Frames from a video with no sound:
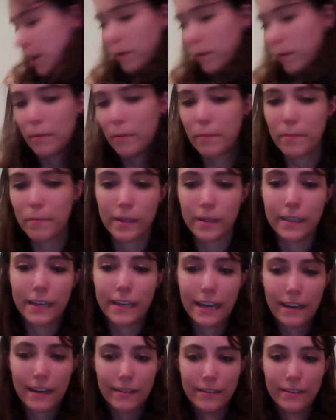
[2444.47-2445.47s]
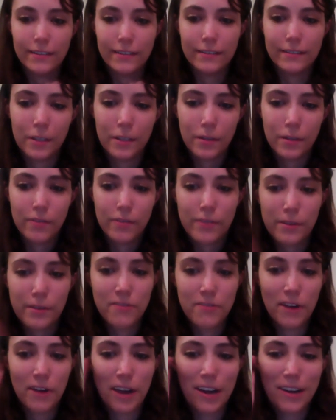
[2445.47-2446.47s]
I'll pull it out and do a
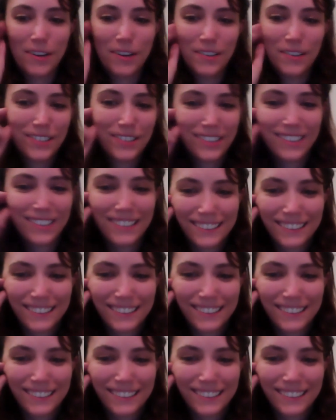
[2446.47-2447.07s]
few rows.